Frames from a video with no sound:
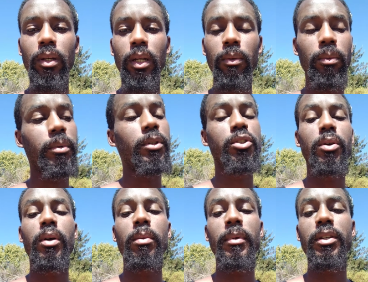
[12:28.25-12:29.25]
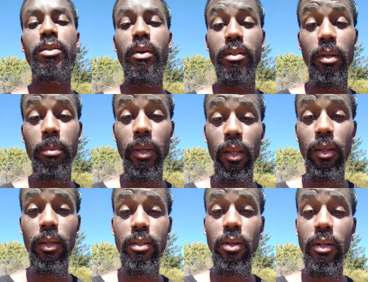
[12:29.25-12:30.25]
I will be sure to make sure it's
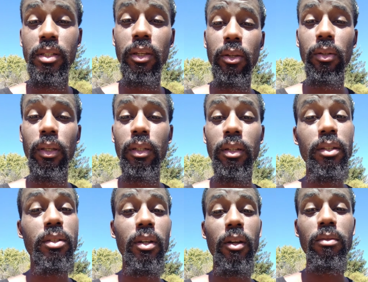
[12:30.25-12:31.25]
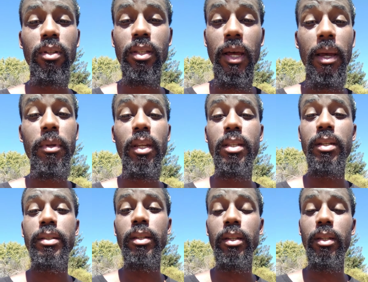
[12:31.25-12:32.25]
compelling, it's articulate, and it deserves the time and
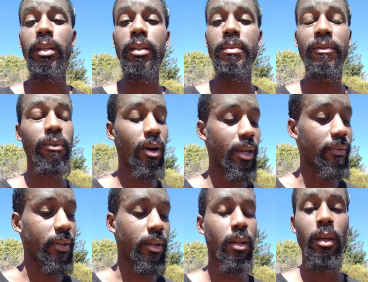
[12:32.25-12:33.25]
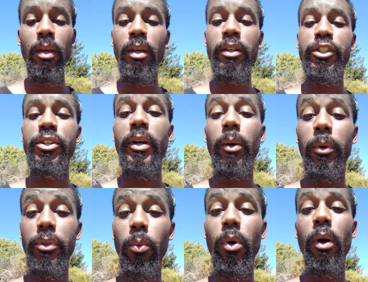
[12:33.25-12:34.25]
attention it needs before I even share it
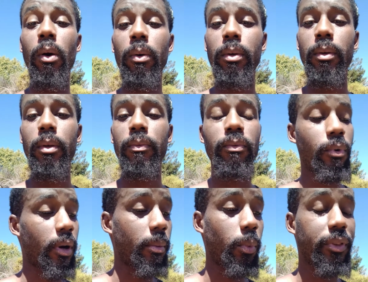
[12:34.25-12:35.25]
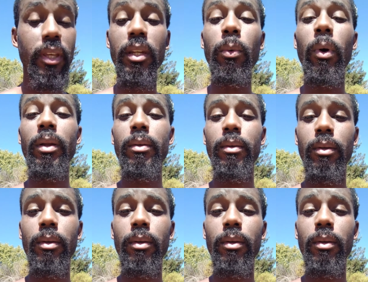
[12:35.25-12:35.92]
with the world, with anyone.